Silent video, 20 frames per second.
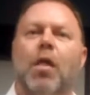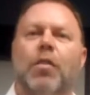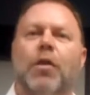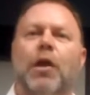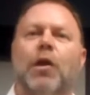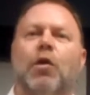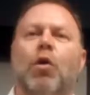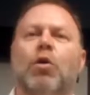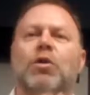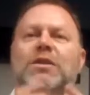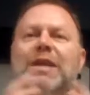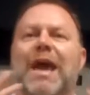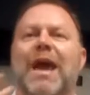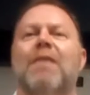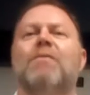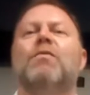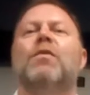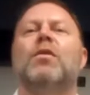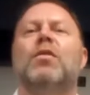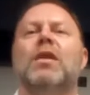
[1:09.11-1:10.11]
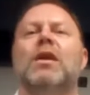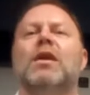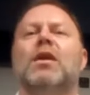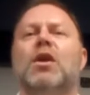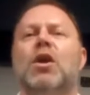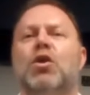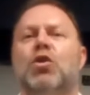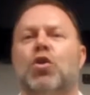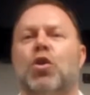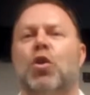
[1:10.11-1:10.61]
that logs
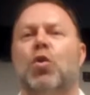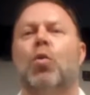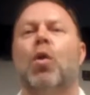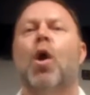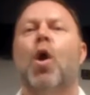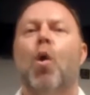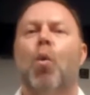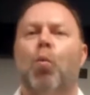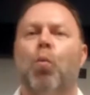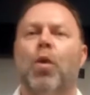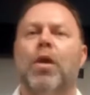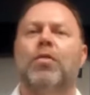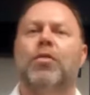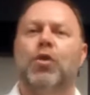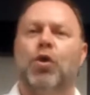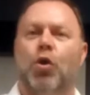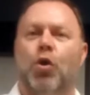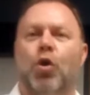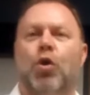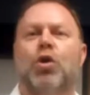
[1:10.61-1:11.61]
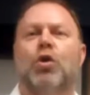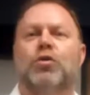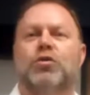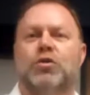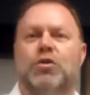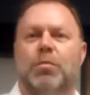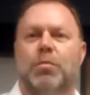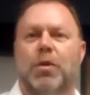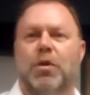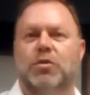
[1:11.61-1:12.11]
everything you do with your
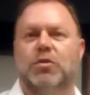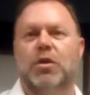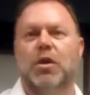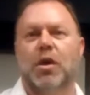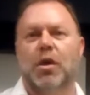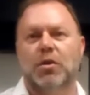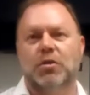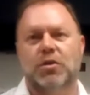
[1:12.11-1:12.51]
customers.